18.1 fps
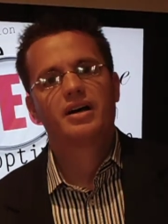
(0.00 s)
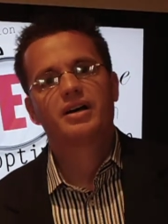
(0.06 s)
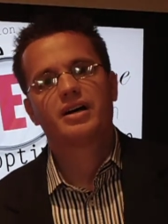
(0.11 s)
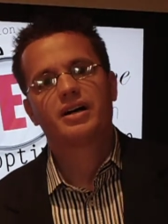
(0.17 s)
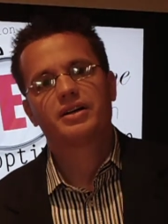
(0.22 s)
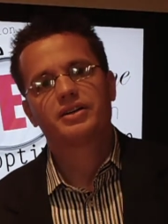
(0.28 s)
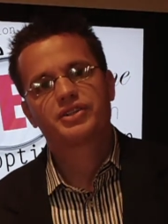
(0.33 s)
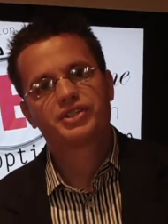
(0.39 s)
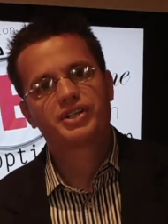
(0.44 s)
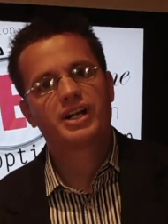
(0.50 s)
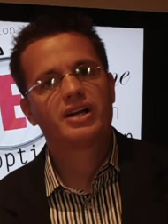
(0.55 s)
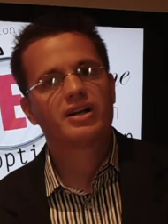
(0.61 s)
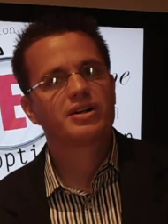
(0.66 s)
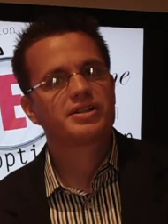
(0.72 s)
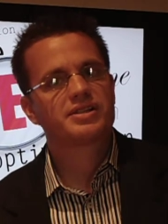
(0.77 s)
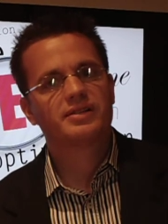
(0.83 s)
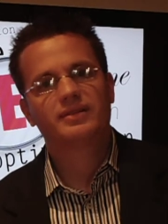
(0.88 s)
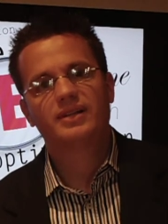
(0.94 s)
uh,
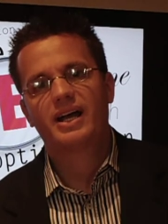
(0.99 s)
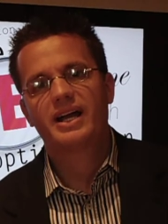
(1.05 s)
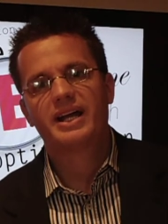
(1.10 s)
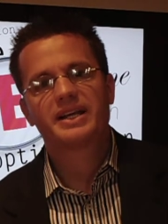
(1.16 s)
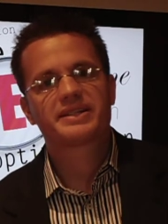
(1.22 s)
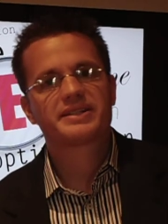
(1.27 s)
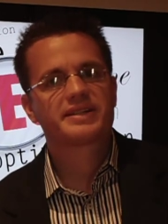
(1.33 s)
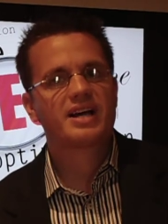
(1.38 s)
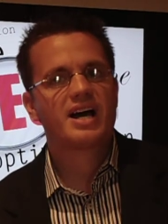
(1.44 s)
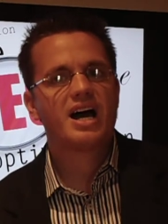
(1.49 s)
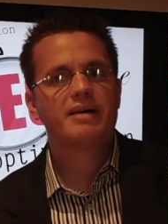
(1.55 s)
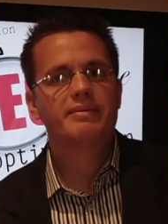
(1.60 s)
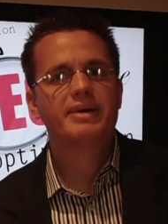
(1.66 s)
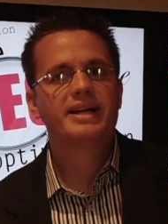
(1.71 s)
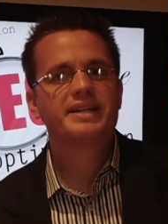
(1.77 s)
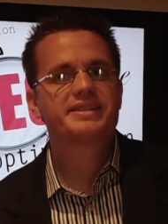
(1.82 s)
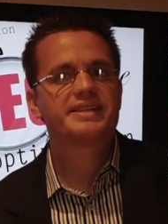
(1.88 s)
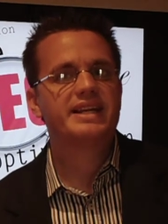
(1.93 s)
shares, likes,
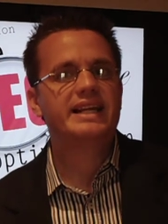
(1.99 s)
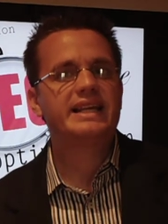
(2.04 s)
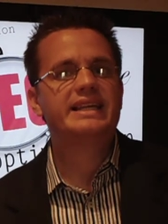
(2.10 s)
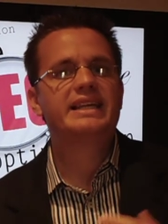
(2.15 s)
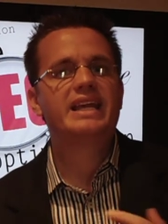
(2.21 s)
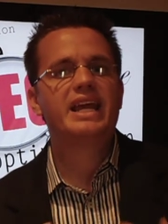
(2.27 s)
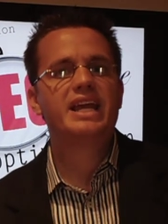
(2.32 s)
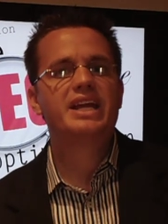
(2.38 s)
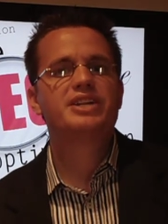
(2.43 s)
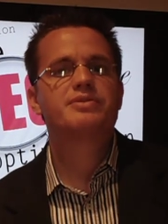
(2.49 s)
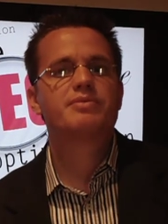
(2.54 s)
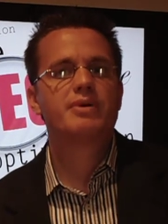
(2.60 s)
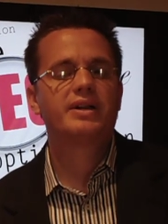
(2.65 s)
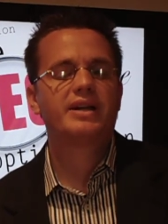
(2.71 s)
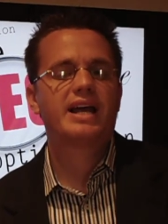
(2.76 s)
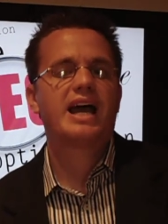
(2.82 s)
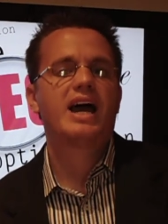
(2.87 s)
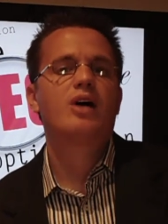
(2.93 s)
comments,
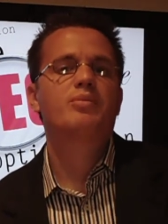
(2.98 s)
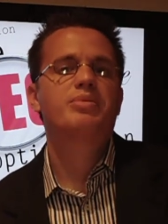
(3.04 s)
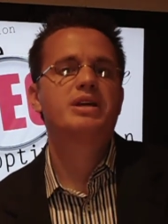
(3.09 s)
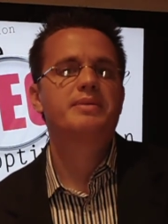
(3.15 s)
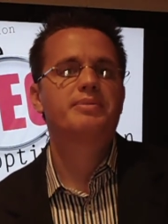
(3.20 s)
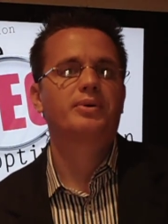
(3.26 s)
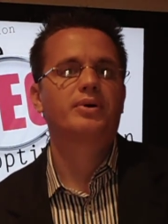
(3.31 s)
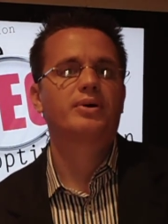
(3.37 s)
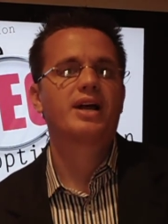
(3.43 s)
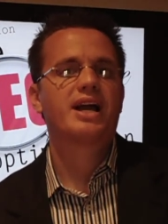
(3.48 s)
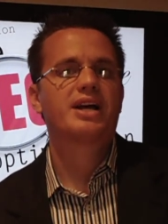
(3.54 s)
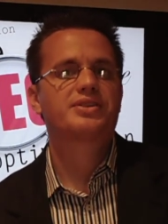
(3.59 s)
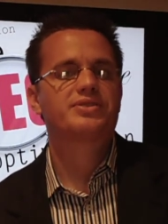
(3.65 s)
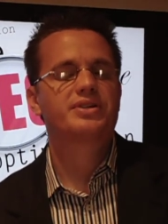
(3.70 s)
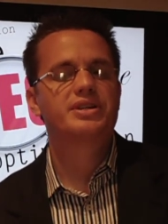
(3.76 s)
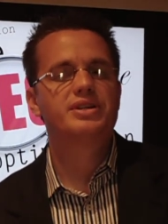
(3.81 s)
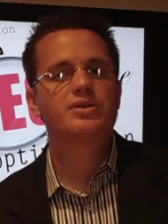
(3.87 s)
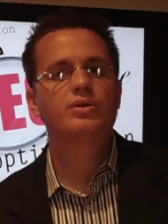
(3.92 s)
engagement, how people are
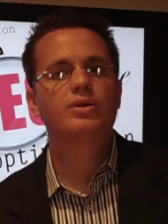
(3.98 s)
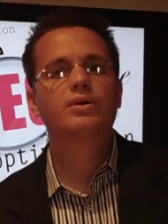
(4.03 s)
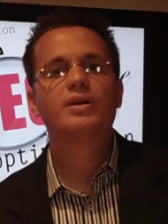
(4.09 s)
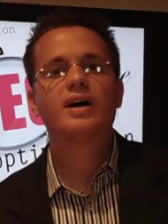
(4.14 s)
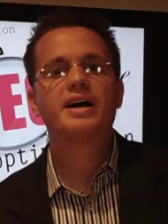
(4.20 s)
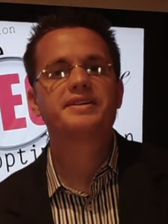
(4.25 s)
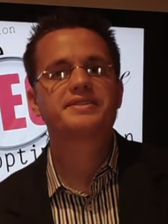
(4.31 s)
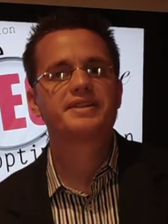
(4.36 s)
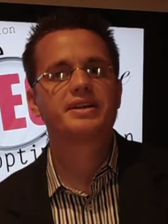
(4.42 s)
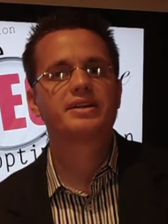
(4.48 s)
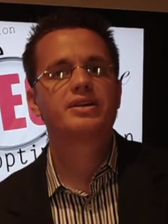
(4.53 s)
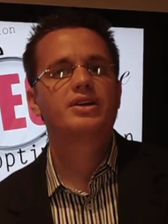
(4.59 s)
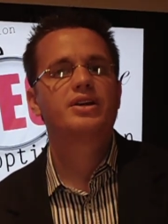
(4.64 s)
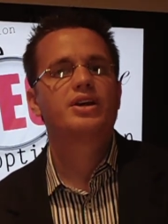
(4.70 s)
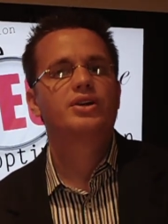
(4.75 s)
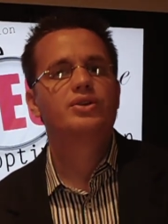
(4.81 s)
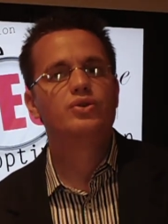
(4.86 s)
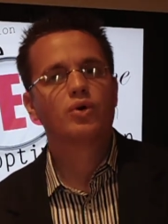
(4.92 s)
actually utilizing
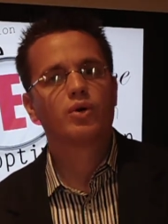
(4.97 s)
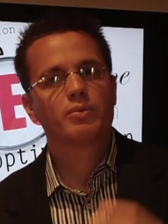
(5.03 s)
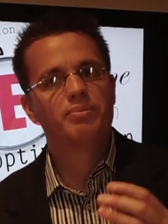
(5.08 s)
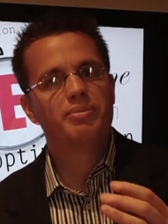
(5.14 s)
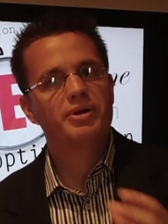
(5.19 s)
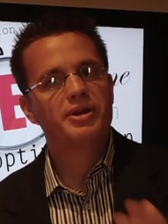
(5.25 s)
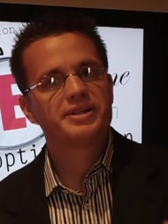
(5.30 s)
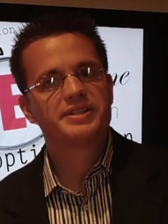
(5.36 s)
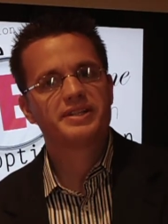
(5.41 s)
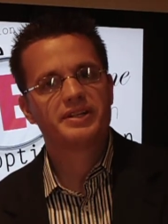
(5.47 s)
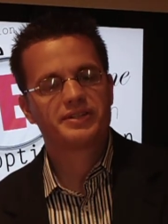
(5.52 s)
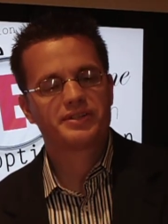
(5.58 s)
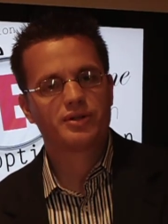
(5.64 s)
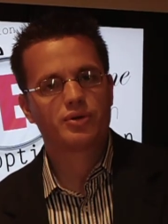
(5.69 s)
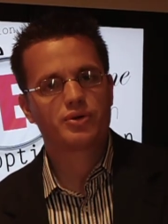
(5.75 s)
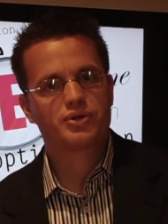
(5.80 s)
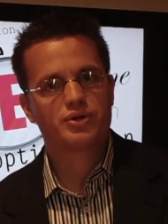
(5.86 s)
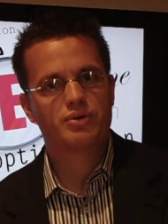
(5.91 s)
your business
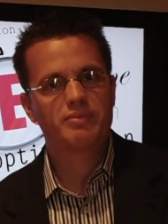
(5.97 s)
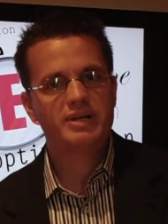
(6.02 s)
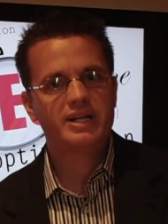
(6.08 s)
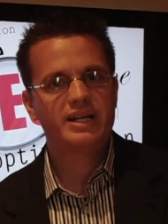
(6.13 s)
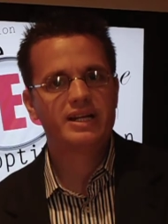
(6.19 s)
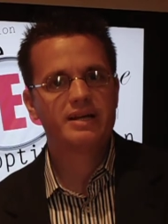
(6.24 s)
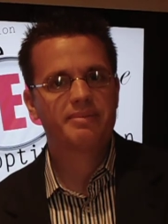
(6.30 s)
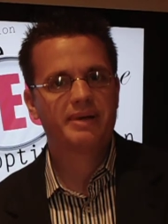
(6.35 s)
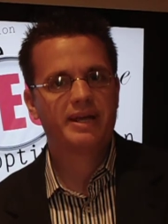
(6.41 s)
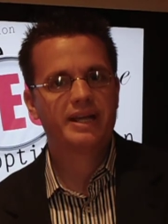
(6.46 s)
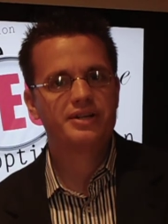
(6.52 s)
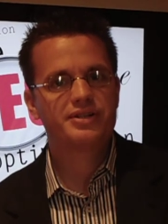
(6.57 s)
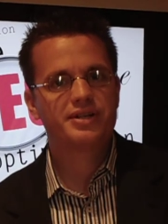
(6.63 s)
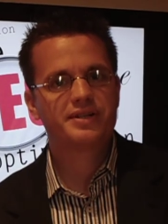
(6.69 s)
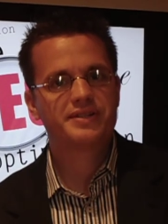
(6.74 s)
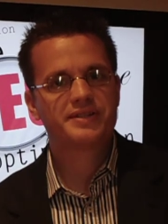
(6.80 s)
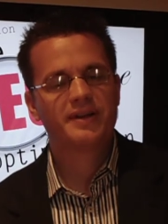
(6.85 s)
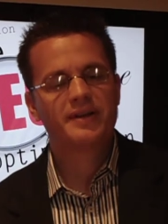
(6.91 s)
social media
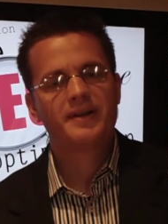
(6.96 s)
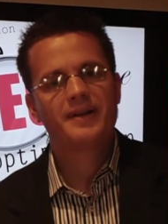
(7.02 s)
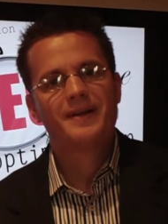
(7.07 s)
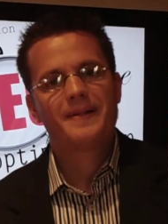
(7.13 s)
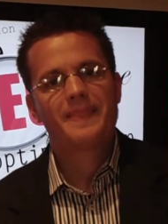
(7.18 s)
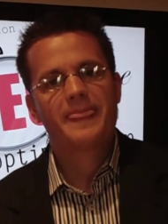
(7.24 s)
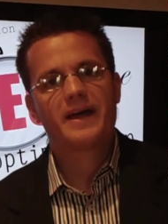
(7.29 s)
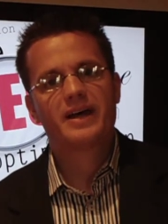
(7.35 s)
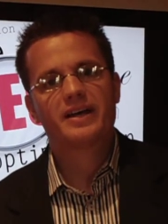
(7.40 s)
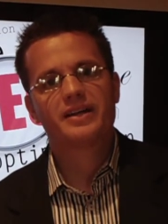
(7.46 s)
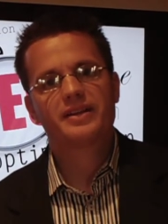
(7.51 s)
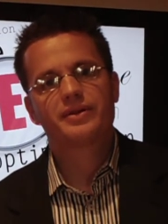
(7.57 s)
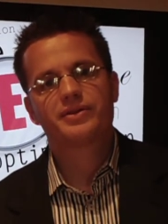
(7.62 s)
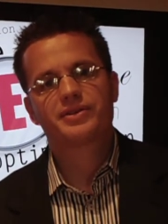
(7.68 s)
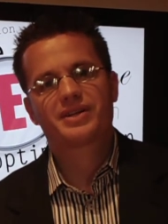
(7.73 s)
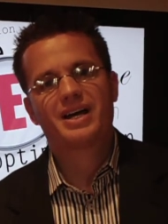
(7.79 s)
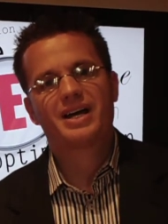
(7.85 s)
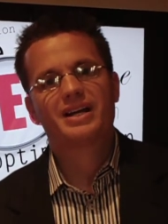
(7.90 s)
pages. Uh,
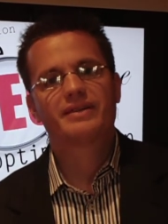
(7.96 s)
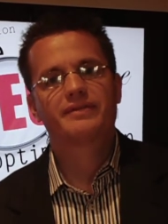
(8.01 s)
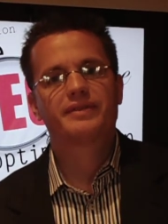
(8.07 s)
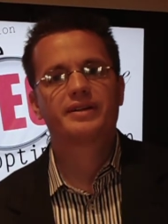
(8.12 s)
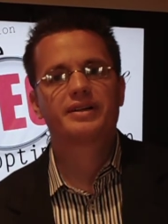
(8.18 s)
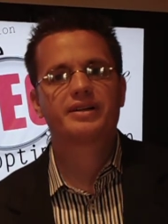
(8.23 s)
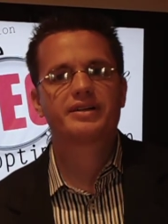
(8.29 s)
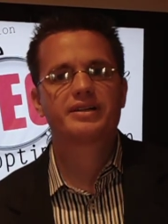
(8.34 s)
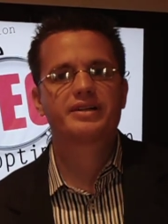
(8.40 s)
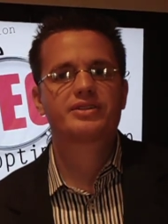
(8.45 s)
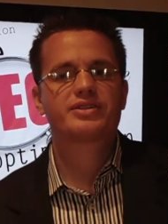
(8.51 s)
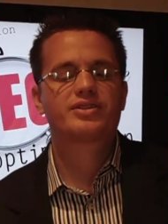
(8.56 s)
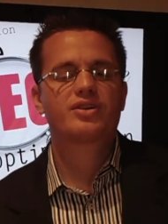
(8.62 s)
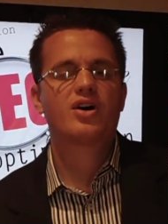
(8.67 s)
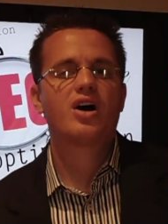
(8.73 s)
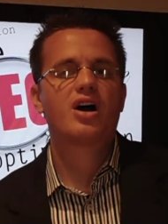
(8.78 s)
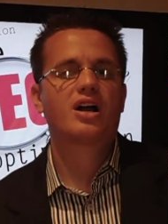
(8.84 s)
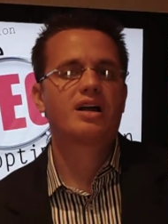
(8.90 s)
there's kind of a
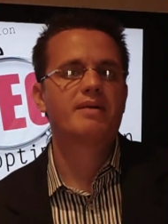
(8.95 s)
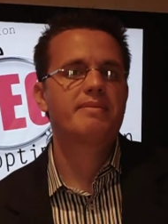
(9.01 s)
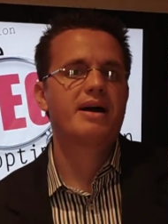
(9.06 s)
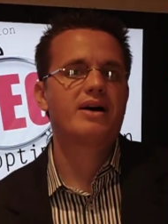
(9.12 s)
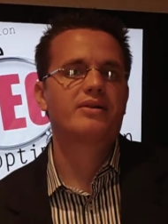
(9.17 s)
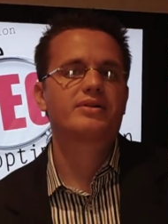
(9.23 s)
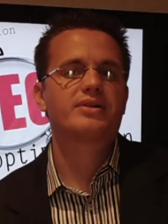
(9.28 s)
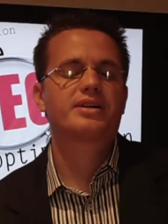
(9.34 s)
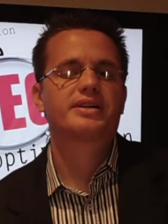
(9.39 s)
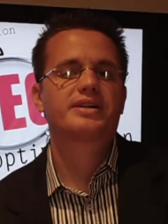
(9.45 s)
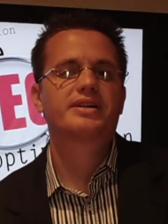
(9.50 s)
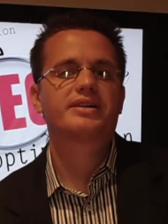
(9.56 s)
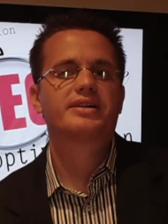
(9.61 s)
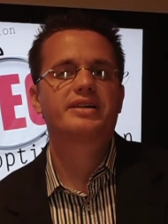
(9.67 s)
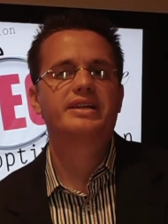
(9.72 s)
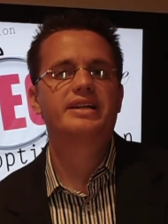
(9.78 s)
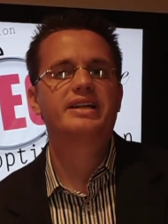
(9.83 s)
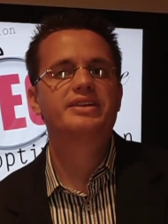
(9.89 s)
talk about
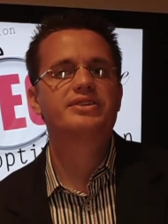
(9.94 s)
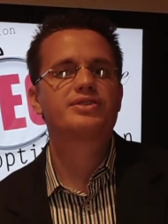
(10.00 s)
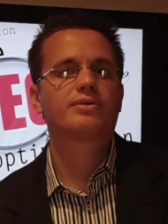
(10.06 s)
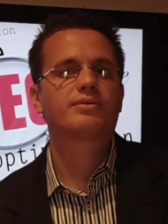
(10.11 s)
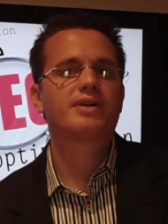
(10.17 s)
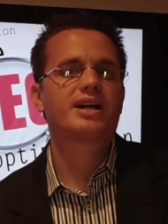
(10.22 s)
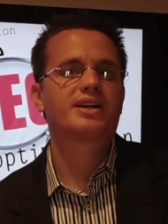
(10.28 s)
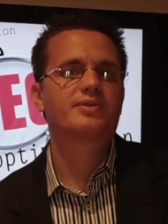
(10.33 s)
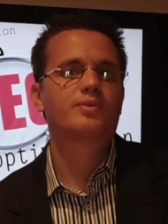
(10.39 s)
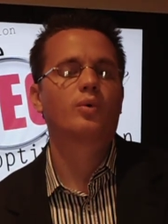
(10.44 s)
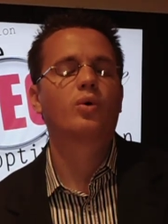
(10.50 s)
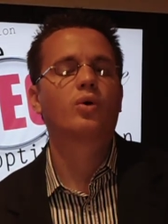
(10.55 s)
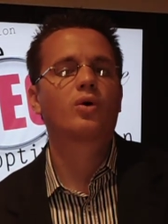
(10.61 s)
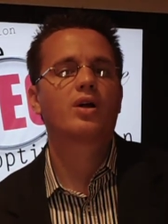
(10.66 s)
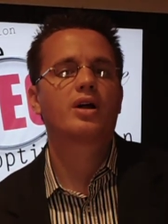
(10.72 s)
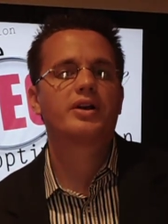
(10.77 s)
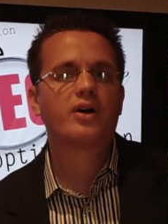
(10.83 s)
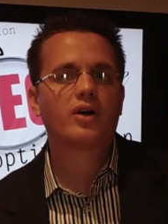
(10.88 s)
uh, an indirect
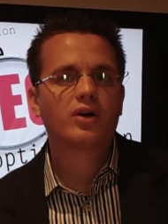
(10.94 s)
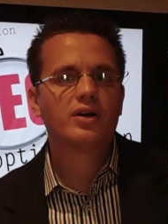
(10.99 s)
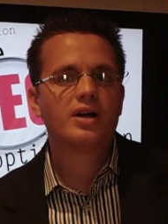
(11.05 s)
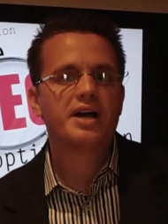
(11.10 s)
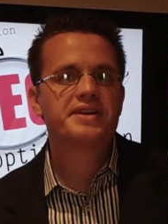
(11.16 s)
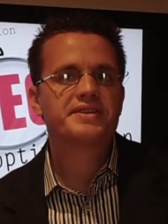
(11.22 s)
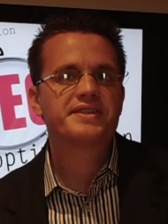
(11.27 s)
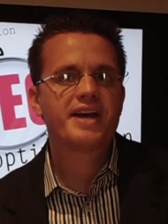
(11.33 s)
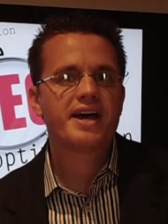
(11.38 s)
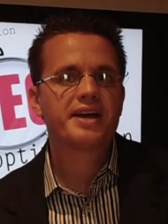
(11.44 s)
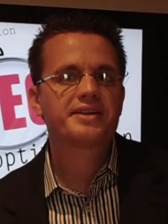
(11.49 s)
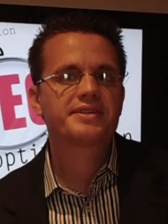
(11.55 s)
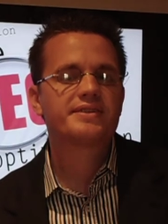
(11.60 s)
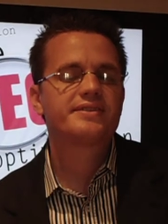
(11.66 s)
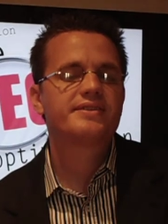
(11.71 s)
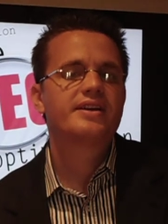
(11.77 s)
war on RSS.